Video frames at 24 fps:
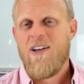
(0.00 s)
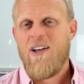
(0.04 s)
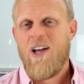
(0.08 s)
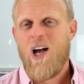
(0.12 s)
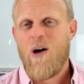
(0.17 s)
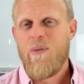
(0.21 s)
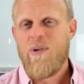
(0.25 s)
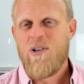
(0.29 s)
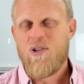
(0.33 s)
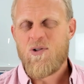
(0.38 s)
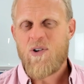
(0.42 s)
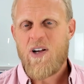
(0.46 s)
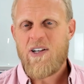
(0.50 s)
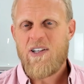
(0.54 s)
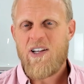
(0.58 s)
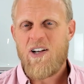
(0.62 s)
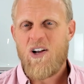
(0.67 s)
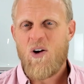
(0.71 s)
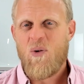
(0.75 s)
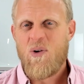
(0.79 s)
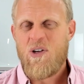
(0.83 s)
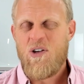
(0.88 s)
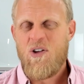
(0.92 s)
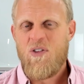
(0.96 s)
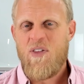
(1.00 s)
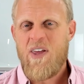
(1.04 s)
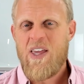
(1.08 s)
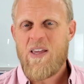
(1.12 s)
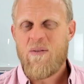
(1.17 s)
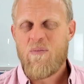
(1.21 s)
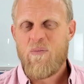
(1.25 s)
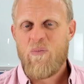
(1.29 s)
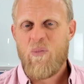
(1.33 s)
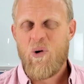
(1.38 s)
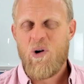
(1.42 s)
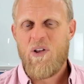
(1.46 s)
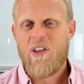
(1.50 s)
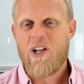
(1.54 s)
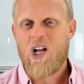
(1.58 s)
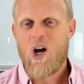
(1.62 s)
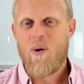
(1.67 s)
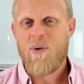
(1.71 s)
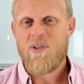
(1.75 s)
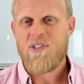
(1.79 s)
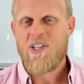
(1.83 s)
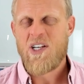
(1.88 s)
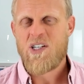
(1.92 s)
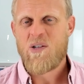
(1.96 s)
I'm intrigued to know what you think. Put it in the
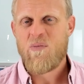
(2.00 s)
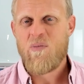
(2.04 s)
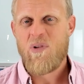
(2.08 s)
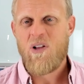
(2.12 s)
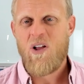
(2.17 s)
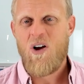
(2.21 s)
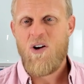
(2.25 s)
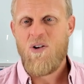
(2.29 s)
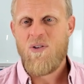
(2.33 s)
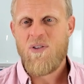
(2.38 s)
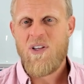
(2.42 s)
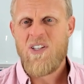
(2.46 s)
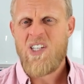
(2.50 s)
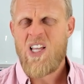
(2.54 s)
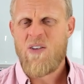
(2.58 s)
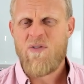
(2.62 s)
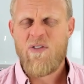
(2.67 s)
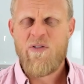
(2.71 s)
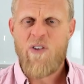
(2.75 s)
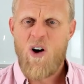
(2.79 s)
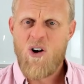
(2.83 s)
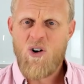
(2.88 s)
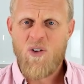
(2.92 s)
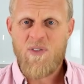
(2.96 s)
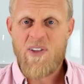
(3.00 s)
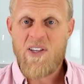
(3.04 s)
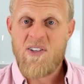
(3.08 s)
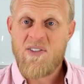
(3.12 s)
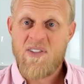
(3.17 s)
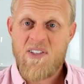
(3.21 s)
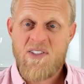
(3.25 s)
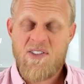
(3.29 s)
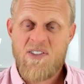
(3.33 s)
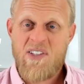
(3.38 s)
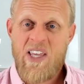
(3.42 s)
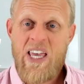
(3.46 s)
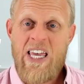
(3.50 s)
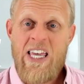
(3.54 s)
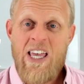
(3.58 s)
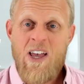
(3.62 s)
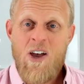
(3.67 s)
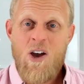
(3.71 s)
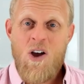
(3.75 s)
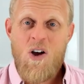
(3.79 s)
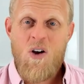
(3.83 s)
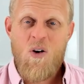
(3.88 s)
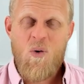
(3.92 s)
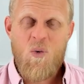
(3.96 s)
comment section below. Let's have a vote on this. Let's see
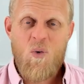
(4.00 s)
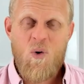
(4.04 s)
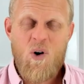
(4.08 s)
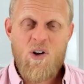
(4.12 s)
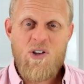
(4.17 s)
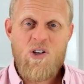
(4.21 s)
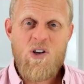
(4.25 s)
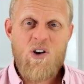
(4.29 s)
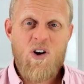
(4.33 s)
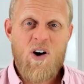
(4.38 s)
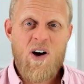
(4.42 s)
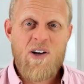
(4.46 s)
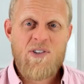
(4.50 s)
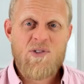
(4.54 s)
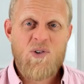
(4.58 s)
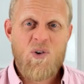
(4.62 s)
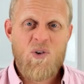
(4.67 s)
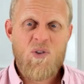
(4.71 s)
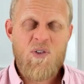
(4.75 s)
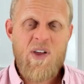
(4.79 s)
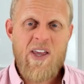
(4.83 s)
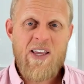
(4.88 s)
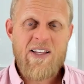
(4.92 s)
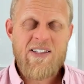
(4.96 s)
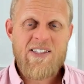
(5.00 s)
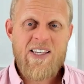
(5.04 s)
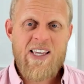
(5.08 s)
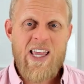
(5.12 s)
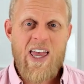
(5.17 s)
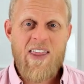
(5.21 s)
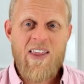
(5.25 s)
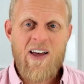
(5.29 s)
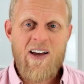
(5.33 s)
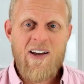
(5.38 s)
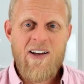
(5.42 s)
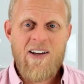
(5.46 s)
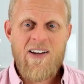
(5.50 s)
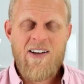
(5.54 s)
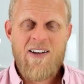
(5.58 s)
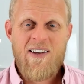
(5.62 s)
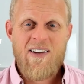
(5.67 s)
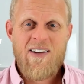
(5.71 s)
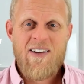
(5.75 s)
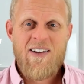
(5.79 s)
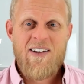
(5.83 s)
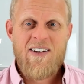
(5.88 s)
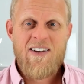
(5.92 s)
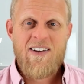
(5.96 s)
what you guys all think together.
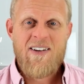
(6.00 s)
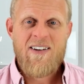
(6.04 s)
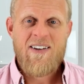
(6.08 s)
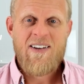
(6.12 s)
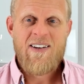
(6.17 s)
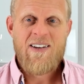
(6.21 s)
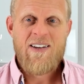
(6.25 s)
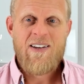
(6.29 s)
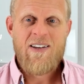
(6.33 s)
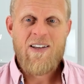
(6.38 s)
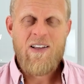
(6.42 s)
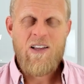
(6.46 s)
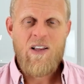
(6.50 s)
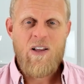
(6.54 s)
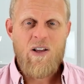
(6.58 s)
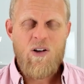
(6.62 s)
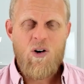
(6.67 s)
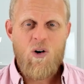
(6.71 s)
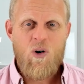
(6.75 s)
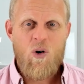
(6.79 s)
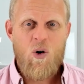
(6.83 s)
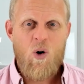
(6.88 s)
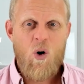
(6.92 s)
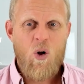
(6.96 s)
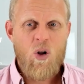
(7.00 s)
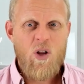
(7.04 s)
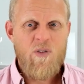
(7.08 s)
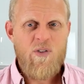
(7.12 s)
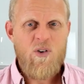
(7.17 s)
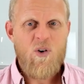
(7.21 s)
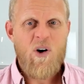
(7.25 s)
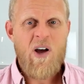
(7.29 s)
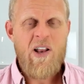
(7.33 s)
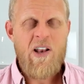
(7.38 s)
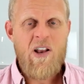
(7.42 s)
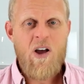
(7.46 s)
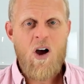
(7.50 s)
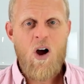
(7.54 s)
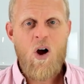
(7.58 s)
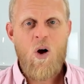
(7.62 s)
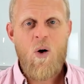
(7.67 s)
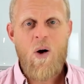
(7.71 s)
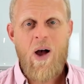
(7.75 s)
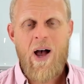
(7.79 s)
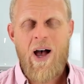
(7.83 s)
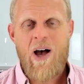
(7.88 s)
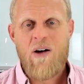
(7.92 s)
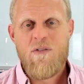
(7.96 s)
All of you I know
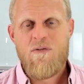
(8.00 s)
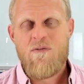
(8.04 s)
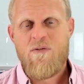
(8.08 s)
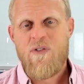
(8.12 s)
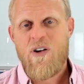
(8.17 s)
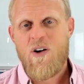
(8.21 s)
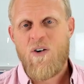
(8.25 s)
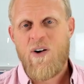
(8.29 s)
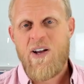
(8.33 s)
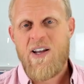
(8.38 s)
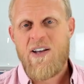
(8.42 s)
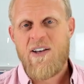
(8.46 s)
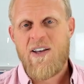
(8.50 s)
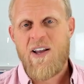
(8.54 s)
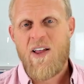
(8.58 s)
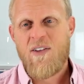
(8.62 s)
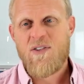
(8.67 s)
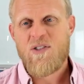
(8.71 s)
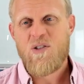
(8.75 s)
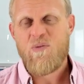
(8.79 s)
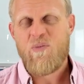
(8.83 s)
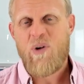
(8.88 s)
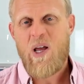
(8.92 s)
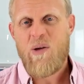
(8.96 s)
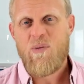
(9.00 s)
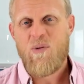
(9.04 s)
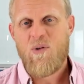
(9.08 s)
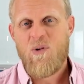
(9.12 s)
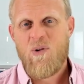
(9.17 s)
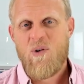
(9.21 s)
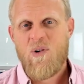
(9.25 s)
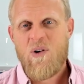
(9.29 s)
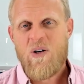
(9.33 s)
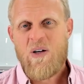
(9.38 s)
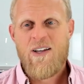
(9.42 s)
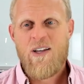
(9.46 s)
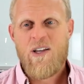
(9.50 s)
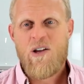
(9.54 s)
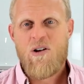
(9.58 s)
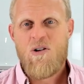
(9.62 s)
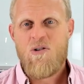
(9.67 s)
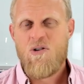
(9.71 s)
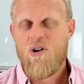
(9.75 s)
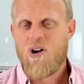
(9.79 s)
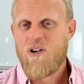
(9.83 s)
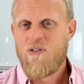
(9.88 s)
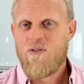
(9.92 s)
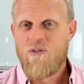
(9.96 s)
are very intelligent people,
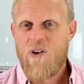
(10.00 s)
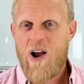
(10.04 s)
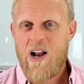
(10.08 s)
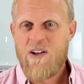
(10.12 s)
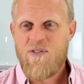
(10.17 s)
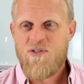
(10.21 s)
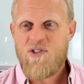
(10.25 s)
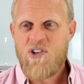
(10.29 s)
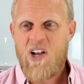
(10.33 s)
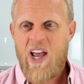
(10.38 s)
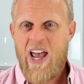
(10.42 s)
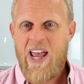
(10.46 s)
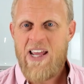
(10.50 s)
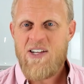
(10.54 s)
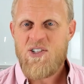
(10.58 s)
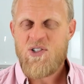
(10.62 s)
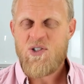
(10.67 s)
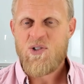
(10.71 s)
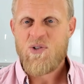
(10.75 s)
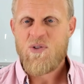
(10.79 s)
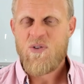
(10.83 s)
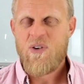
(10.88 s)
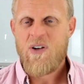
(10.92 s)
not afraid of change,